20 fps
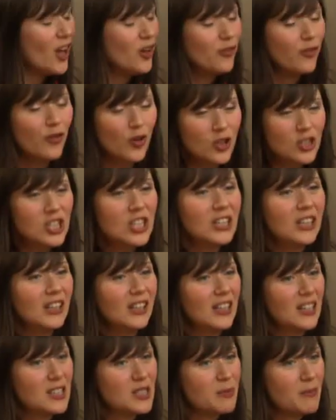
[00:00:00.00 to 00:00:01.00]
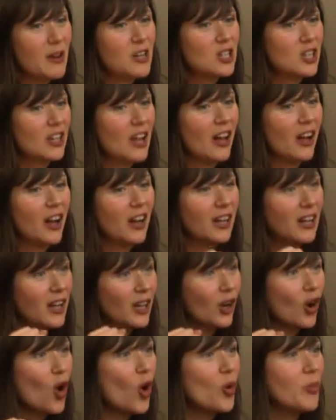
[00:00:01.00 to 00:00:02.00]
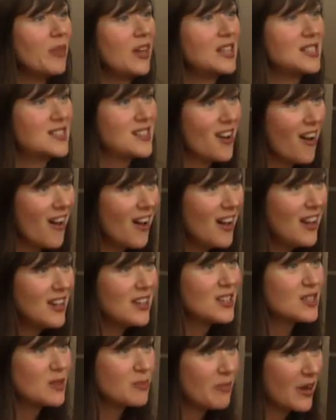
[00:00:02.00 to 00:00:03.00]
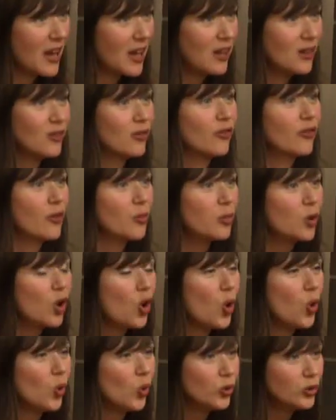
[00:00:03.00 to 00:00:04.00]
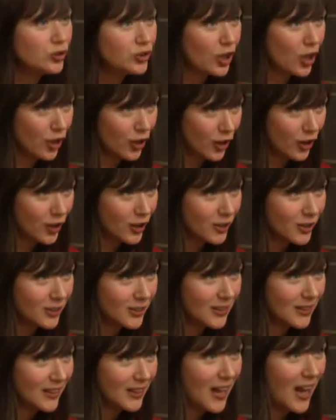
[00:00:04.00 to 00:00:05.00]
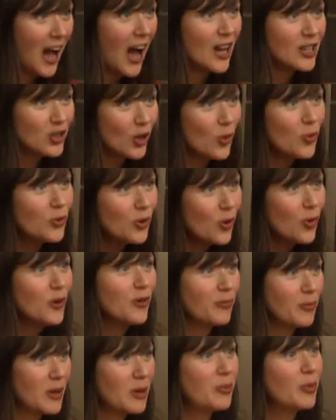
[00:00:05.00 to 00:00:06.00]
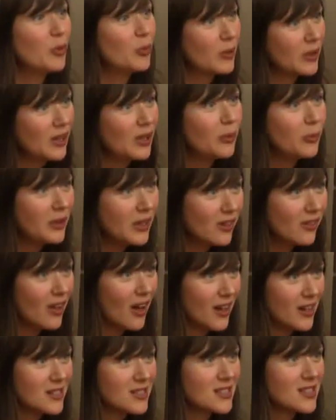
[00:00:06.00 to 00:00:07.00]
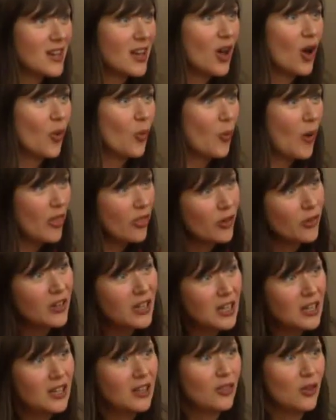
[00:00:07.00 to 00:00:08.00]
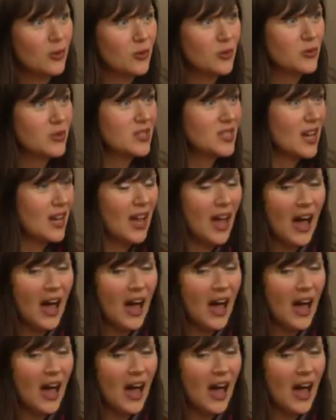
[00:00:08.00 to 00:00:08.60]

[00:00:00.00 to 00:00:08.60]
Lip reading: Unfortunately, especially, I got to hit home that dye is made from coal tar. I don't know if people really realize when they're eating those